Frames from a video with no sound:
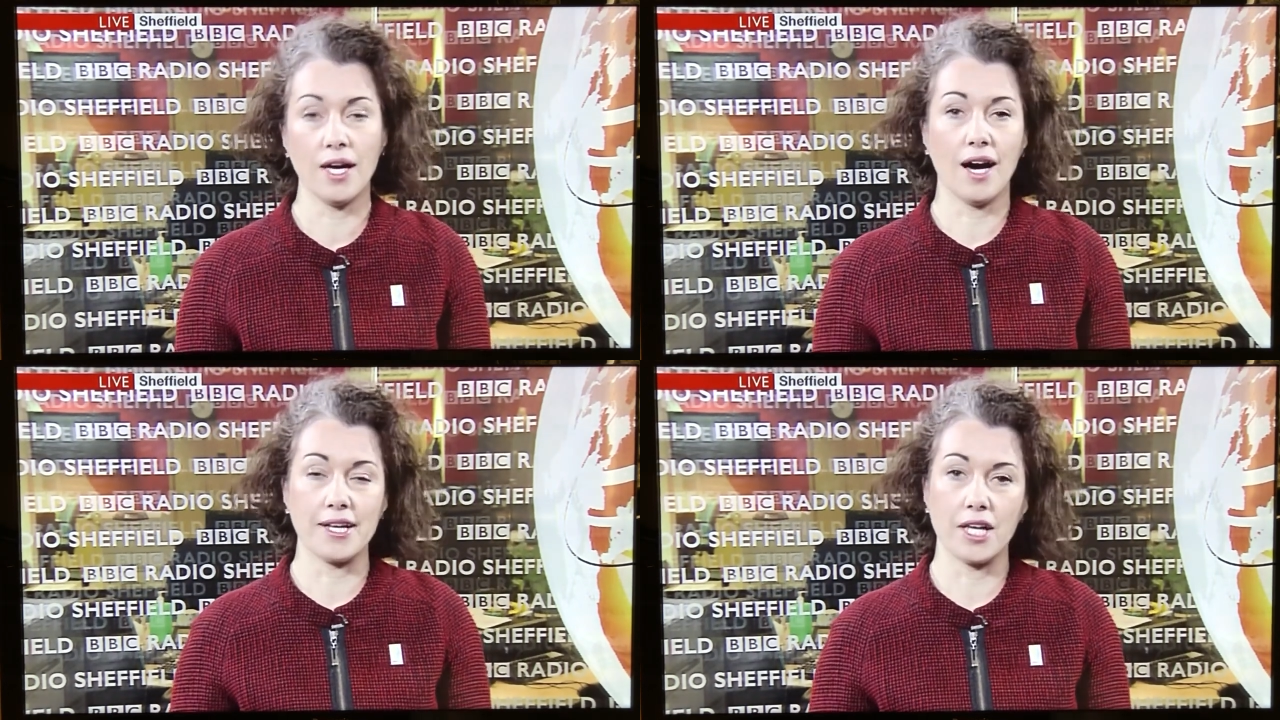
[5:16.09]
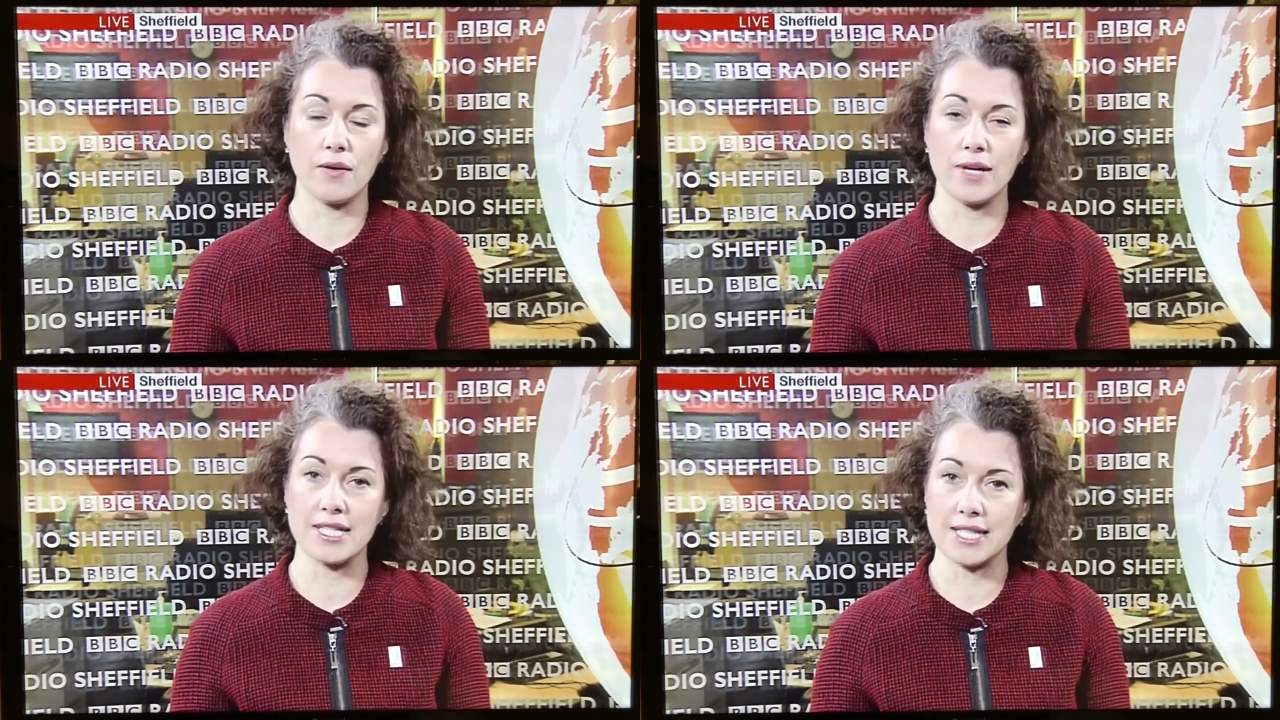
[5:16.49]
I know
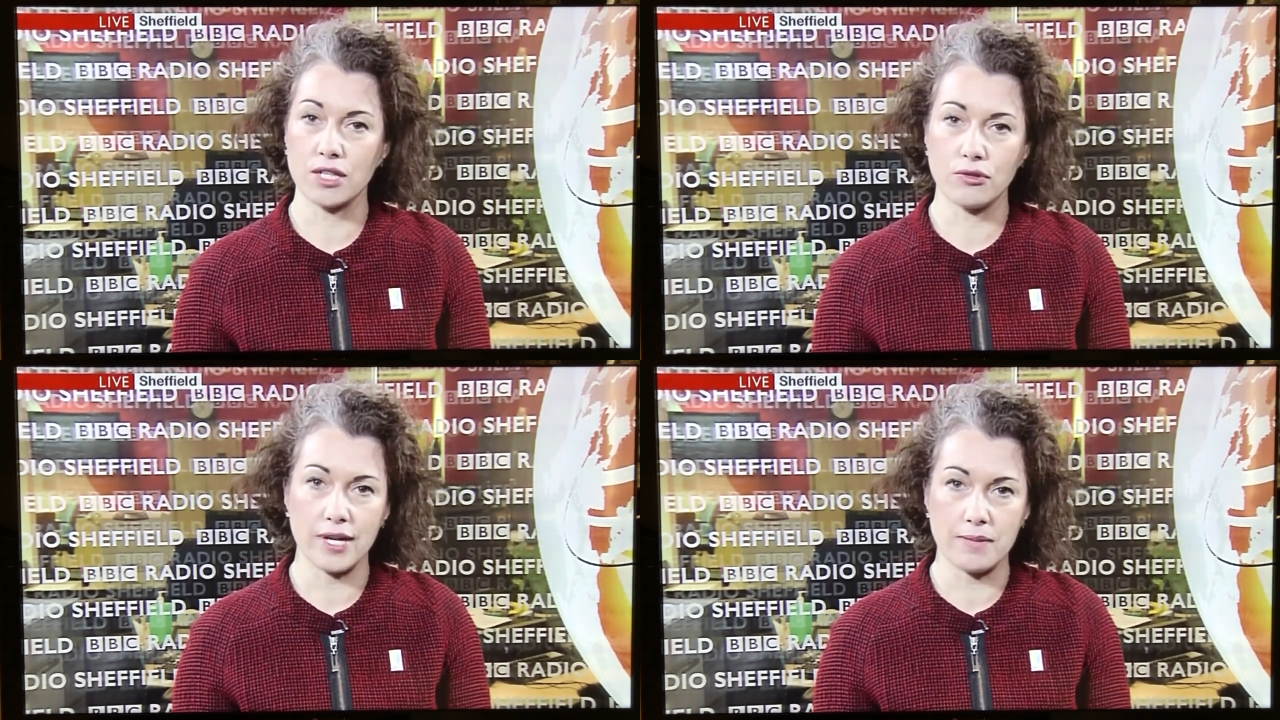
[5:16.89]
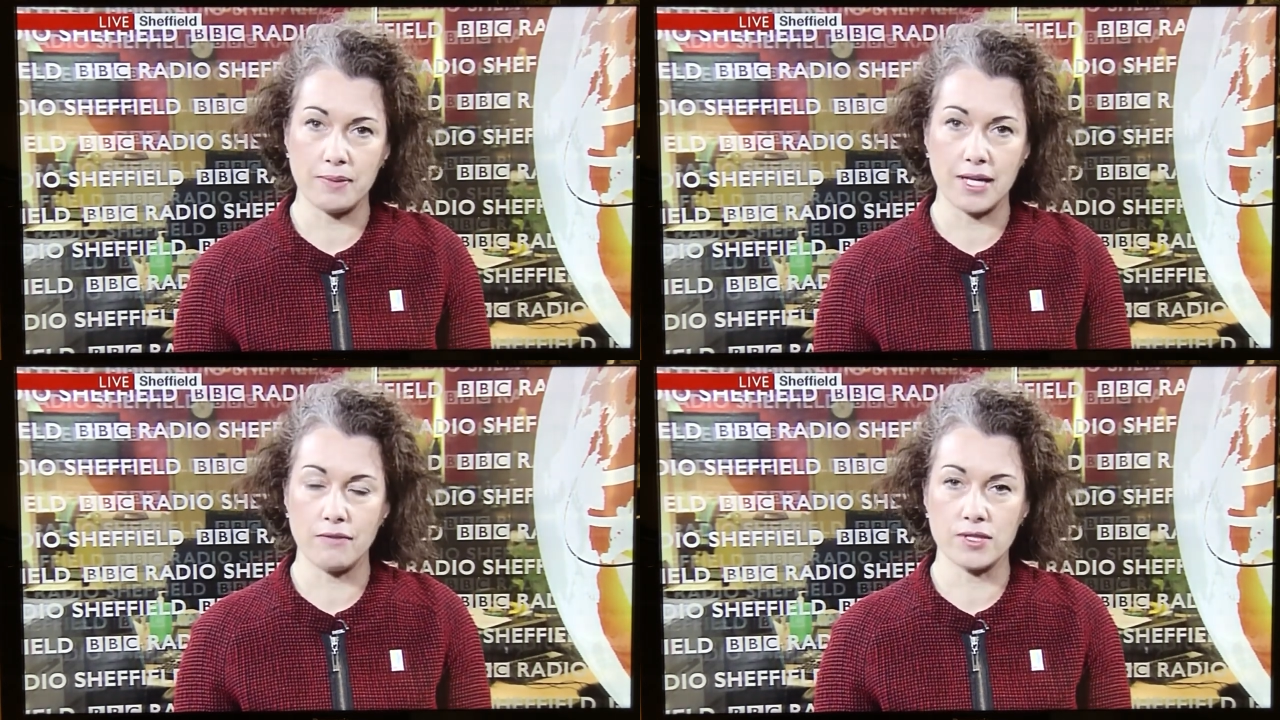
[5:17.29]
it's
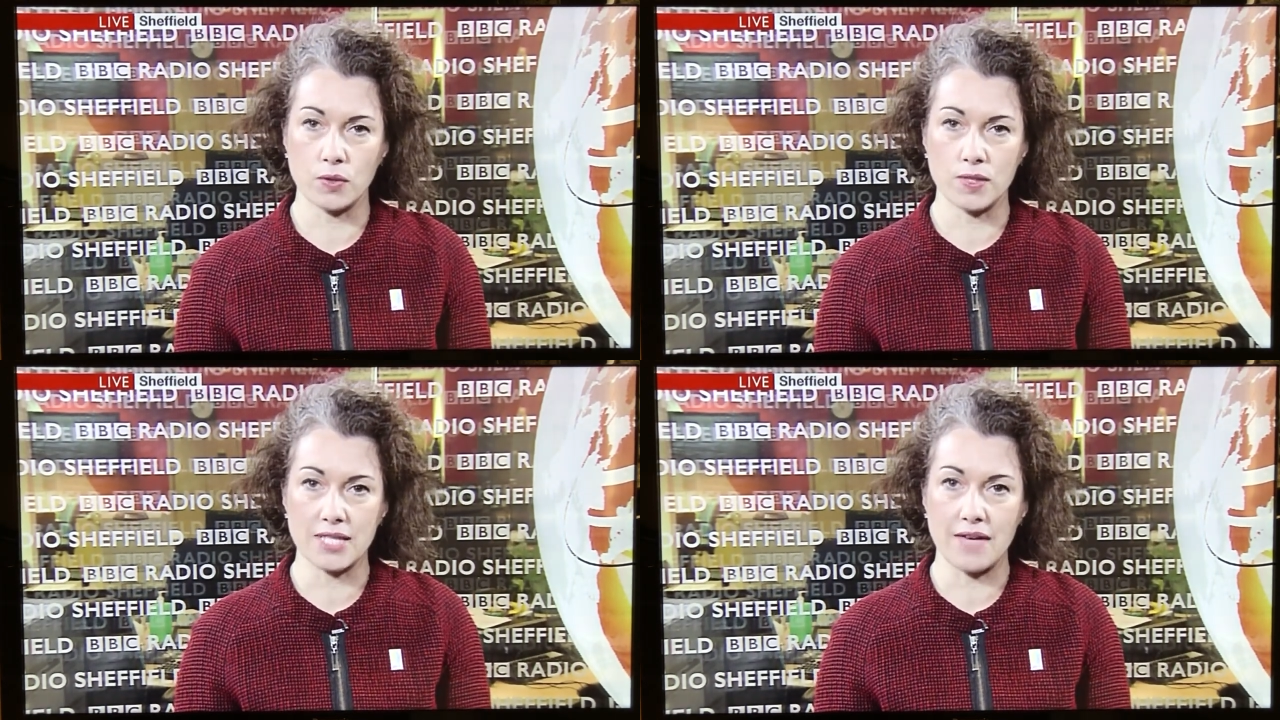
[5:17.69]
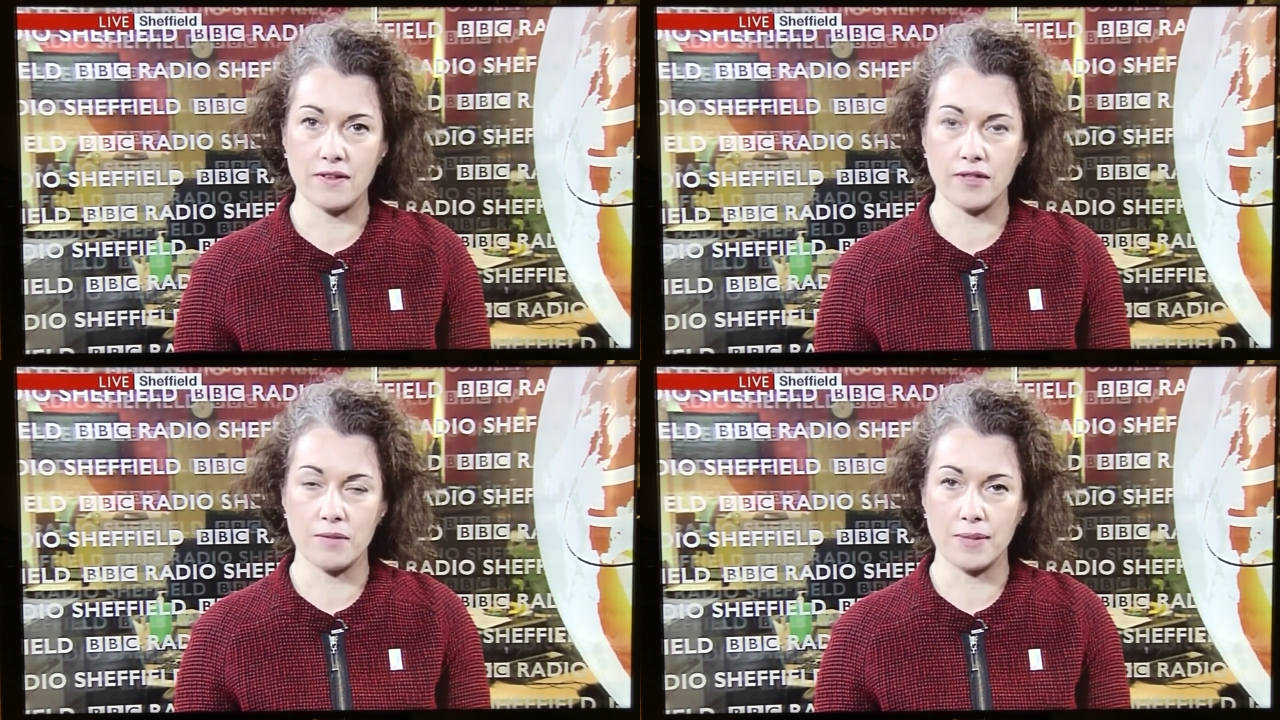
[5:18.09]
incredibly resource heavy
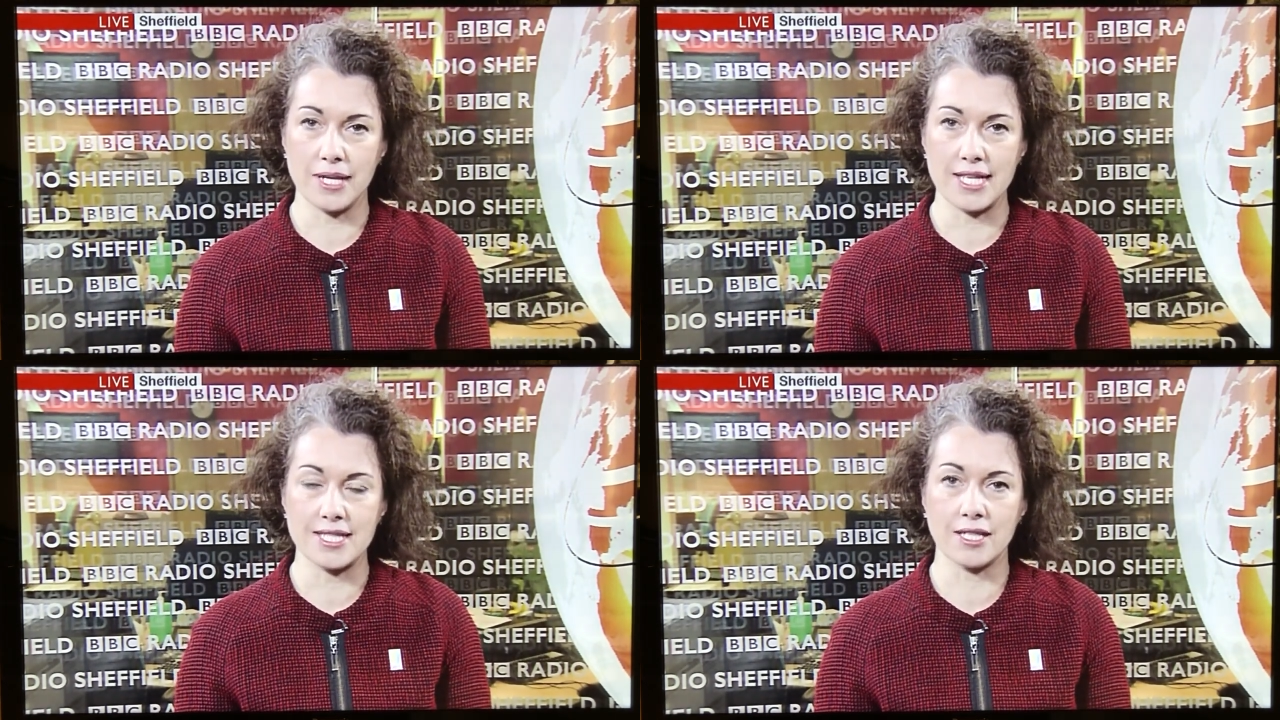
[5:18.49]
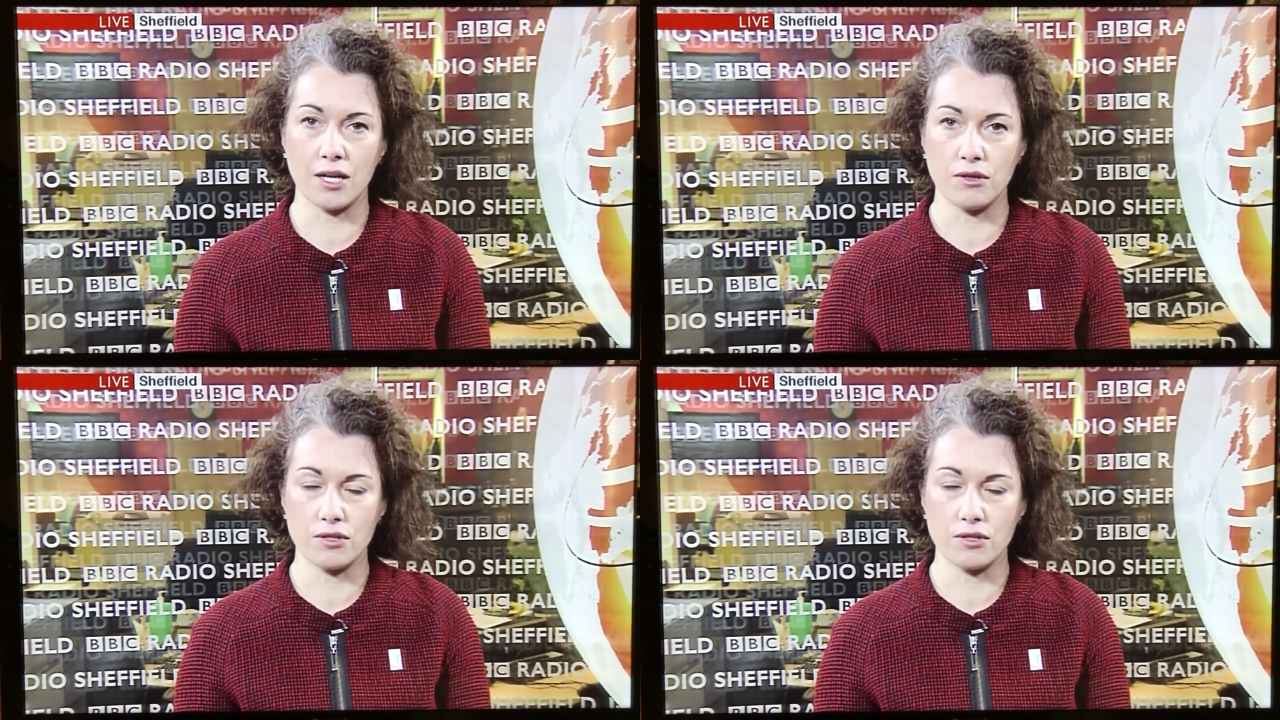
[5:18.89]
for the police to go